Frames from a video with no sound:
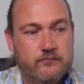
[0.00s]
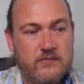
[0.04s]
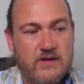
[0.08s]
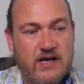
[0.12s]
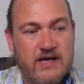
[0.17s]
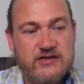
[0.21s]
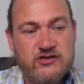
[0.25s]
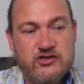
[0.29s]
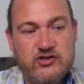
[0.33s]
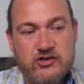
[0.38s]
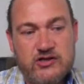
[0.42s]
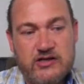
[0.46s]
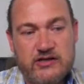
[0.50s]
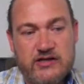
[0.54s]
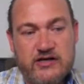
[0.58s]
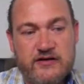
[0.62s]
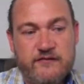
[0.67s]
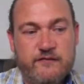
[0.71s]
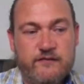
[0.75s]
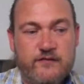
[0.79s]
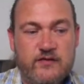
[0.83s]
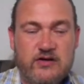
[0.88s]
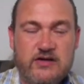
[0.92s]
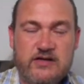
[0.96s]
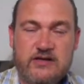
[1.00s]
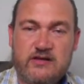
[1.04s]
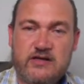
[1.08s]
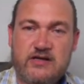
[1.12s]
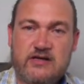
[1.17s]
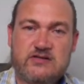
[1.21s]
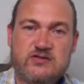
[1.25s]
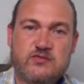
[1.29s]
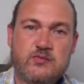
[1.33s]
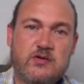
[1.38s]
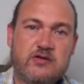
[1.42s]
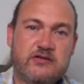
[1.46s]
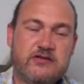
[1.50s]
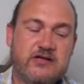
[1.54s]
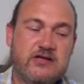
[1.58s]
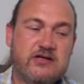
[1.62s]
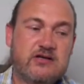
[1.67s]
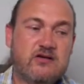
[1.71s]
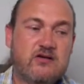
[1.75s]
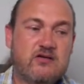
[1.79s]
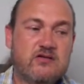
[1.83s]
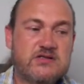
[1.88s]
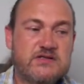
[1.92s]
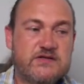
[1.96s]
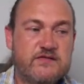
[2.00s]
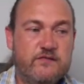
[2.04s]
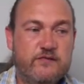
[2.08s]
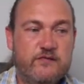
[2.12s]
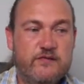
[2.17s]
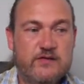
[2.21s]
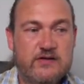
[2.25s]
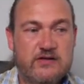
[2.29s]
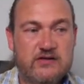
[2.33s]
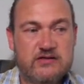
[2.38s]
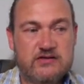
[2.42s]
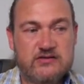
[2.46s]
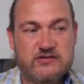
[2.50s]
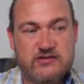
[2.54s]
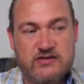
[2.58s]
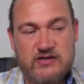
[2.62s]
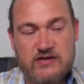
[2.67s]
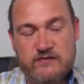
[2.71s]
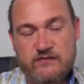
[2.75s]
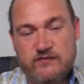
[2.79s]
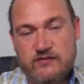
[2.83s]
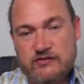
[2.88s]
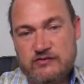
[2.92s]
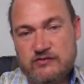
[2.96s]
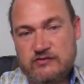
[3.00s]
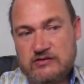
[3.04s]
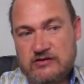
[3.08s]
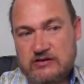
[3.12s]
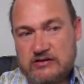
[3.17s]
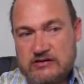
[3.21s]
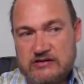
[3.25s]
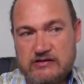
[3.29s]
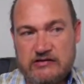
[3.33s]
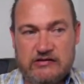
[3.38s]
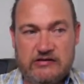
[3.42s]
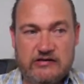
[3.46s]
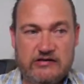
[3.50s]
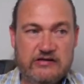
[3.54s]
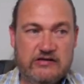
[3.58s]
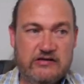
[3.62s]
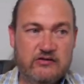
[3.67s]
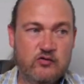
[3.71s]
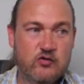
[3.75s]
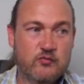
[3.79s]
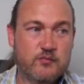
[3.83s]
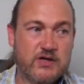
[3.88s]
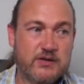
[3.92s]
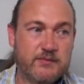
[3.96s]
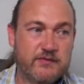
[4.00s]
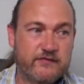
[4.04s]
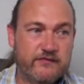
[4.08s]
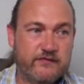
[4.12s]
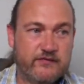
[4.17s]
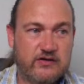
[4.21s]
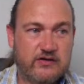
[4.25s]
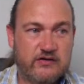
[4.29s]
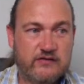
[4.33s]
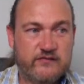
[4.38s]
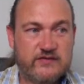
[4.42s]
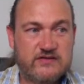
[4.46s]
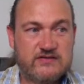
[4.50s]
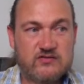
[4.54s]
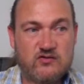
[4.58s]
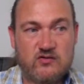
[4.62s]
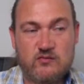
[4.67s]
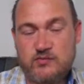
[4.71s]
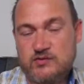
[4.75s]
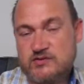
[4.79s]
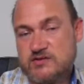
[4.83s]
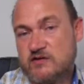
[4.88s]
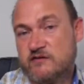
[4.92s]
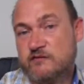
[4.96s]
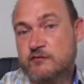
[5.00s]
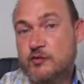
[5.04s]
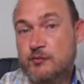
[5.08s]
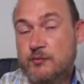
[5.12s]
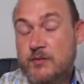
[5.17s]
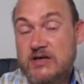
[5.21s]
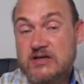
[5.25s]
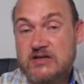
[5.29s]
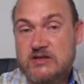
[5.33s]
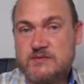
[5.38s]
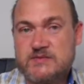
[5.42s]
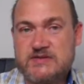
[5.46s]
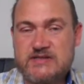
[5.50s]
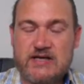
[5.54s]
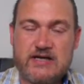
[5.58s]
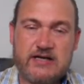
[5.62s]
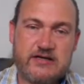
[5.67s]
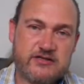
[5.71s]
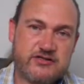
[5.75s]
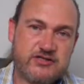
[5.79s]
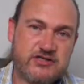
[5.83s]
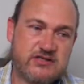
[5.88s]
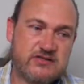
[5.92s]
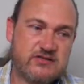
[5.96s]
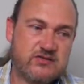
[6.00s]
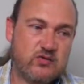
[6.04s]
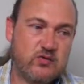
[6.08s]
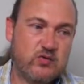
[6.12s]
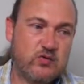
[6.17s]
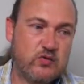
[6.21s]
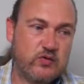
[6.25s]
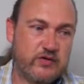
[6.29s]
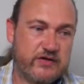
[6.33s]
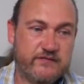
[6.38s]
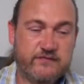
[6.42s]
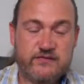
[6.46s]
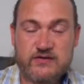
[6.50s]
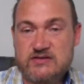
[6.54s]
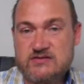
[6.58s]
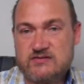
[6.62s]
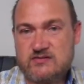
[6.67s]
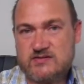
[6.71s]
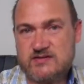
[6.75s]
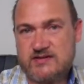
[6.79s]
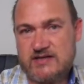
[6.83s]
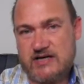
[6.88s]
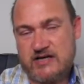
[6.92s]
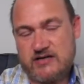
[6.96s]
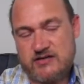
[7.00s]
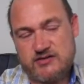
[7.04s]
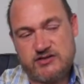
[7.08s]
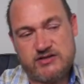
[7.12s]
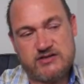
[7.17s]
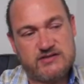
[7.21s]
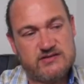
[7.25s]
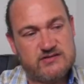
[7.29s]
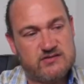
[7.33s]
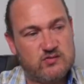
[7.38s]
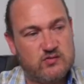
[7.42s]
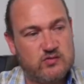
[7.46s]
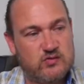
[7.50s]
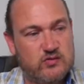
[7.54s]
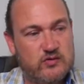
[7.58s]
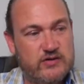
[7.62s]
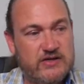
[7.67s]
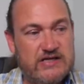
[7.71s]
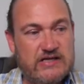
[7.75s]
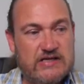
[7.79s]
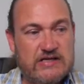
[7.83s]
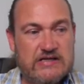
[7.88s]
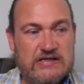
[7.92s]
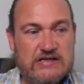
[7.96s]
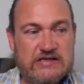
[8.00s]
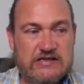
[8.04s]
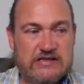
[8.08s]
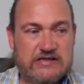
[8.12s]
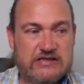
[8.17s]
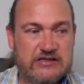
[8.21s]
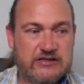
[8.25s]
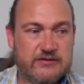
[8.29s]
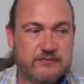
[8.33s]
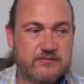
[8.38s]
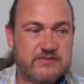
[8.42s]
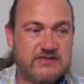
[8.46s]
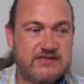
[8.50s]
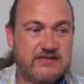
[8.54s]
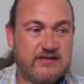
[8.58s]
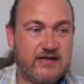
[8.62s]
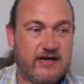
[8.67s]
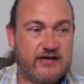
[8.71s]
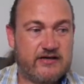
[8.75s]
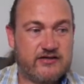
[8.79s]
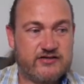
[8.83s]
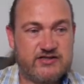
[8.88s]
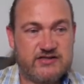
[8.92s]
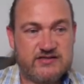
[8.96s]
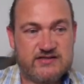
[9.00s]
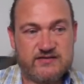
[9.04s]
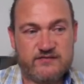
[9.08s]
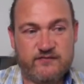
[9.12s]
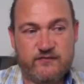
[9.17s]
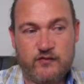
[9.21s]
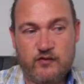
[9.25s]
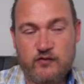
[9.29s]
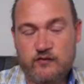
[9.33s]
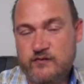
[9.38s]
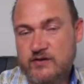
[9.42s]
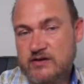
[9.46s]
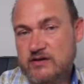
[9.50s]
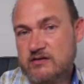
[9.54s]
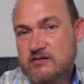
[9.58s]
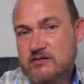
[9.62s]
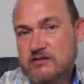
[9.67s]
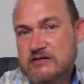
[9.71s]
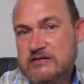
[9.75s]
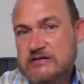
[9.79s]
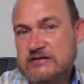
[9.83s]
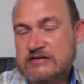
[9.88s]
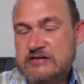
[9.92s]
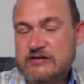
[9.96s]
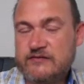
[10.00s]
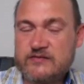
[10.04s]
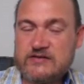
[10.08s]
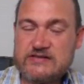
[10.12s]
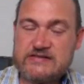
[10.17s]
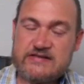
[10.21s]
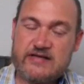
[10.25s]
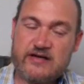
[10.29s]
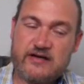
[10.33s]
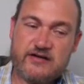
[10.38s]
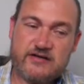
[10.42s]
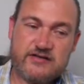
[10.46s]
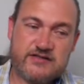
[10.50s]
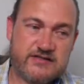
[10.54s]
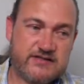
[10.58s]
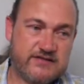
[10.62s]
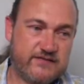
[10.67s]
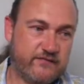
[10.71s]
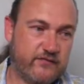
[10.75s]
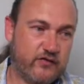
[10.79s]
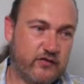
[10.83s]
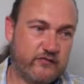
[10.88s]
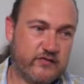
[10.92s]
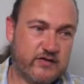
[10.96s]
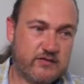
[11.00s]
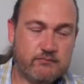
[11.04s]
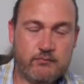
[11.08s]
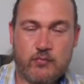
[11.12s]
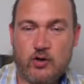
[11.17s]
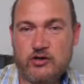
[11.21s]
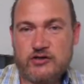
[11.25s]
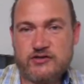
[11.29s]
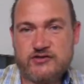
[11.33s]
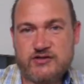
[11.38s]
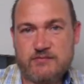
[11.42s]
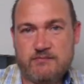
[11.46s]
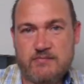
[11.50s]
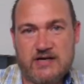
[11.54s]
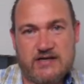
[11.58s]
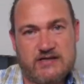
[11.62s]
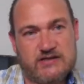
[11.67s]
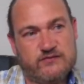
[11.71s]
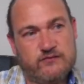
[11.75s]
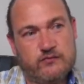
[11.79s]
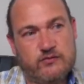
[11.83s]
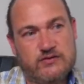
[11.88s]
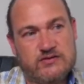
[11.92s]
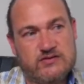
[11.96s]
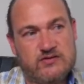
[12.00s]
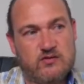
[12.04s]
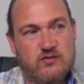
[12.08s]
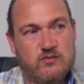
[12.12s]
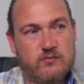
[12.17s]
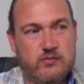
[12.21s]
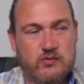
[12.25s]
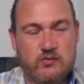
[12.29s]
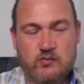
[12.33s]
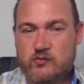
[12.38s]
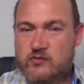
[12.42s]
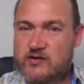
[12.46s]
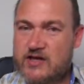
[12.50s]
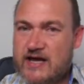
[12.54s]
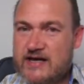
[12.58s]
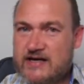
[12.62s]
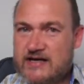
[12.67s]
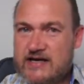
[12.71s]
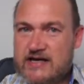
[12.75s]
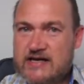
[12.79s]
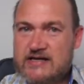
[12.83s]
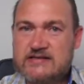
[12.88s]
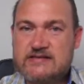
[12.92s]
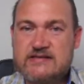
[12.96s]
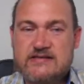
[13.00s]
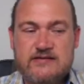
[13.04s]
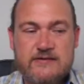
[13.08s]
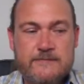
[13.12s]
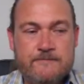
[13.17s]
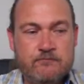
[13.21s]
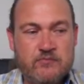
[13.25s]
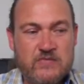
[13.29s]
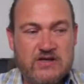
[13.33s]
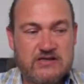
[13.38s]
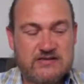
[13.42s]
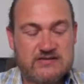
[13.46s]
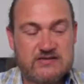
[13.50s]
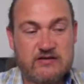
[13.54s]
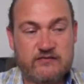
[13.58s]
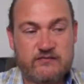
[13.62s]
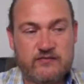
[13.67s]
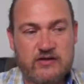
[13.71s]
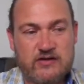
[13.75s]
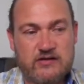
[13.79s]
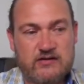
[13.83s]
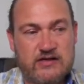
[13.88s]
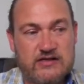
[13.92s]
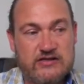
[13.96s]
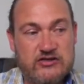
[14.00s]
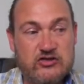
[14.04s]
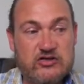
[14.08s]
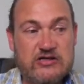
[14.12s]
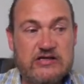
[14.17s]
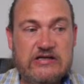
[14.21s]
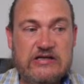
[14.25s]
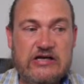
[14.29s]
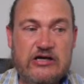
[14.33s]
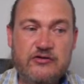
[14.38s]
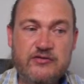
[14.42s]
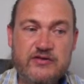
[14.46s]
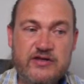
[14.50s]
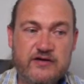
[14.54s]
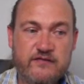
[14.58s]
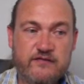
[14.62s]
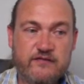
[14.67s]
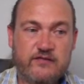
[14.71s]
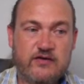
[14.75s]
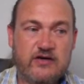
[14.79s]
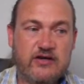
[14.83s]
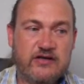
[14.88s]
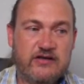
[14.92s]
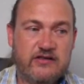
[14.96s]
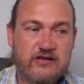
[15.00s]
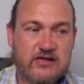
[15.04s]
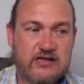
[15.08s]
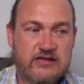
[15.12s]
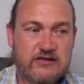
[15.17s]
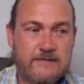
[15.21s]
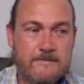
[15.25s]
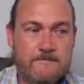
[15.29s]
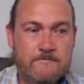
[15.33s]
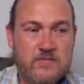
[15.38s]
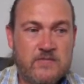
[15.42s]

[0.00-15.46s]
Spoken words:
And you can refine that as well. You can ask to give you like 3 or maybe 5 examples of momentum strategies or reversal strategies or strategies involving different strategies involving Bollinger Bands, for example, or the ADX, stuff like that. You can go and refine that.